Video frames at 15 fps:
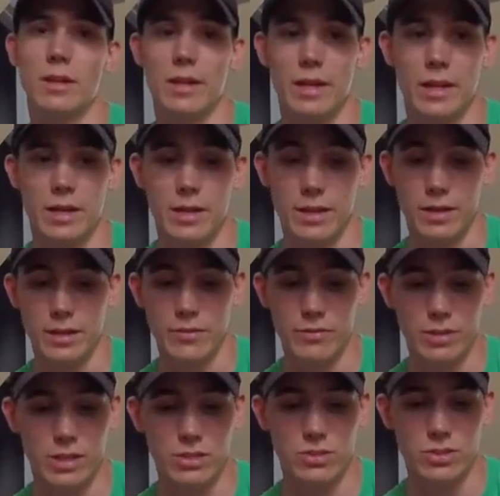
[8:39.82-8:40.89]
and
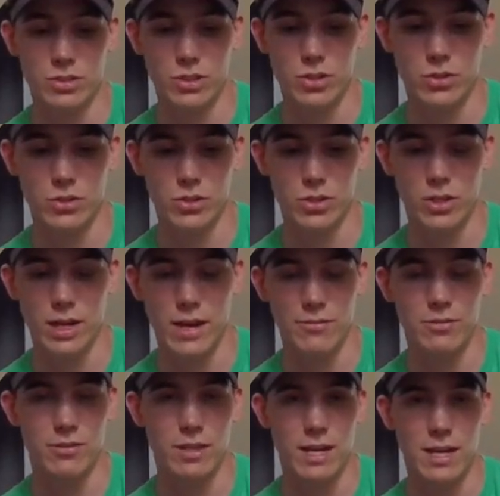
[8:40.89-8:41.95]
everything should go good.
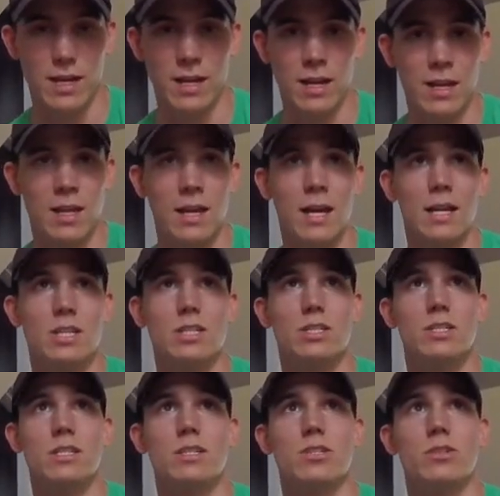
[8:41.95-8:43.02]
After that, just
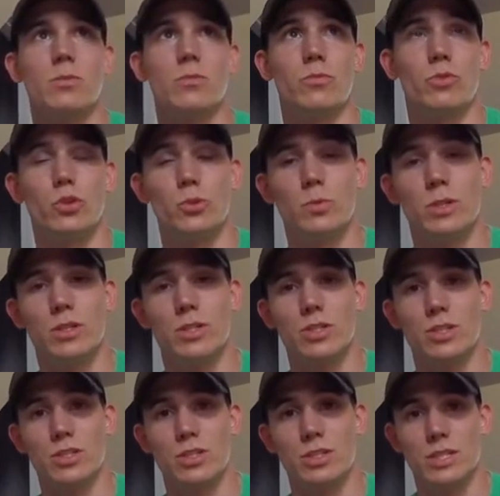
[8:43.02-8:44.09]
did some
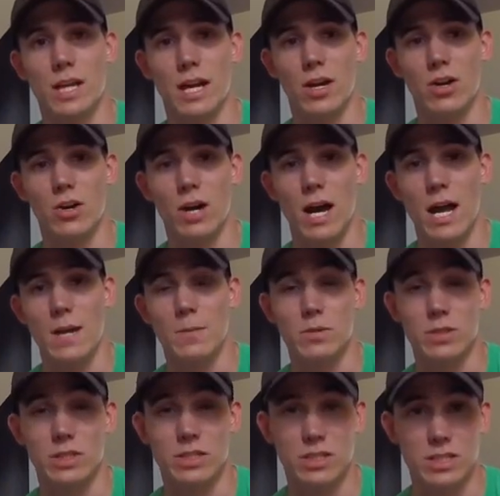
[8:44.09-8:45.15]
Rubish style
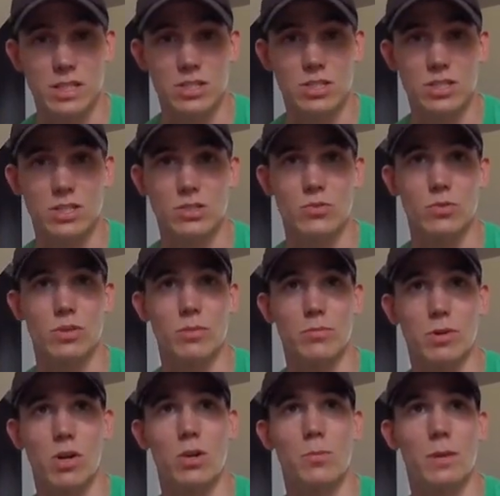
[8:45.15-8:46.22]
hyperextensions with the
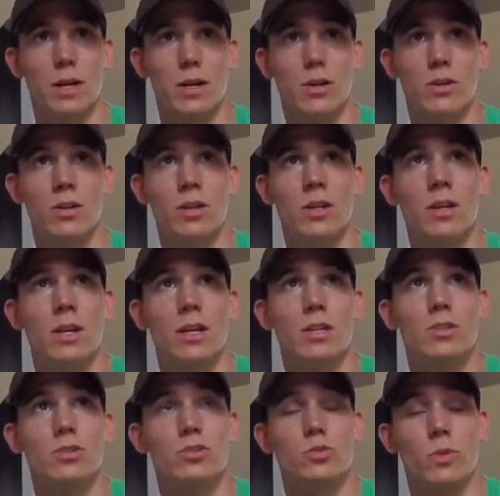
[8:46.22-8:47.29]
barbell.
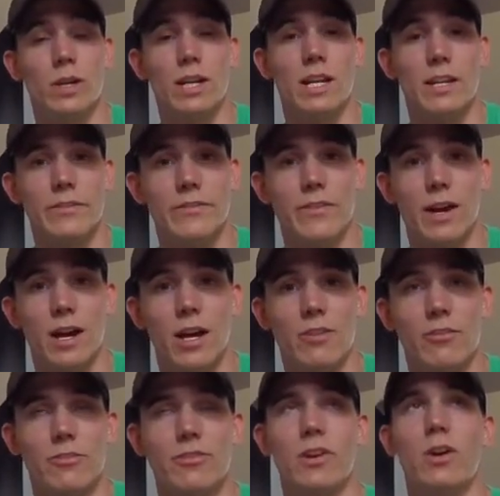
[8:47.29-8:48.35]
Used
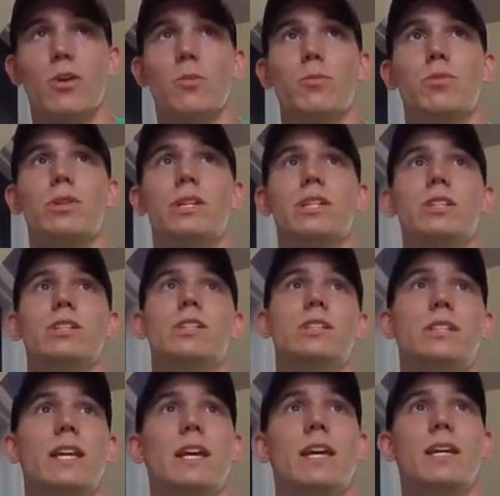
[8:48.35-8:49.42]
185, it felt pretty good
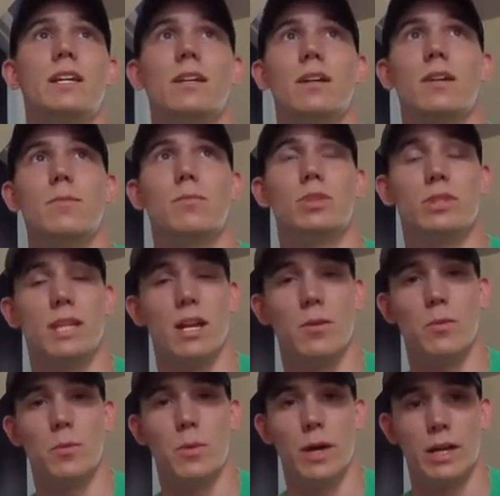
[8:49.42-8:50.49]
today. Put that
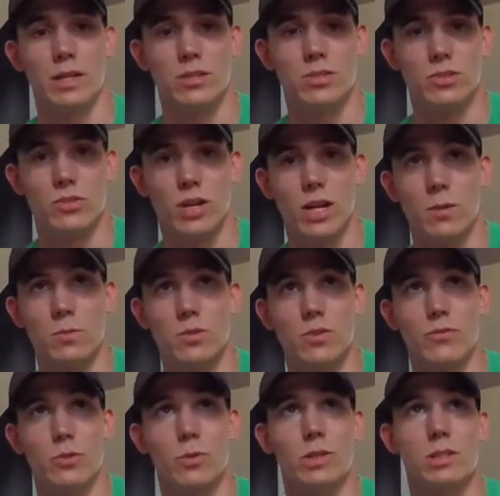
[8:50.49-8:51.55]
up on my Instagram, so
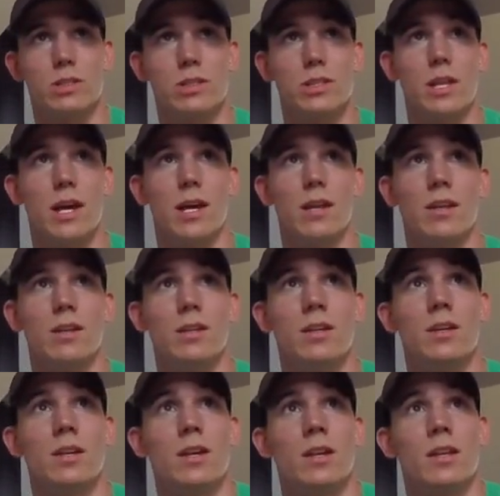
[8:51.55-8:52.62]
if you wanna see that,
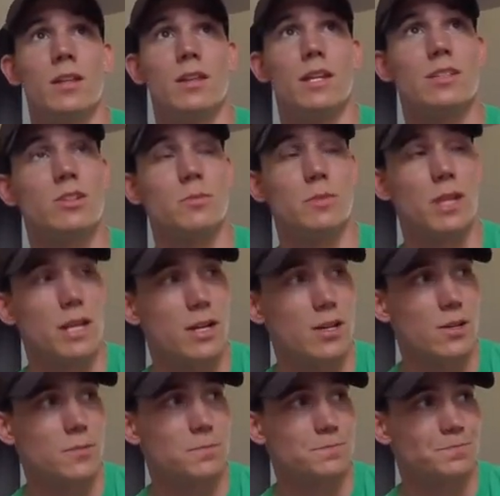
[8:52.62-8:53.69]
that's up there.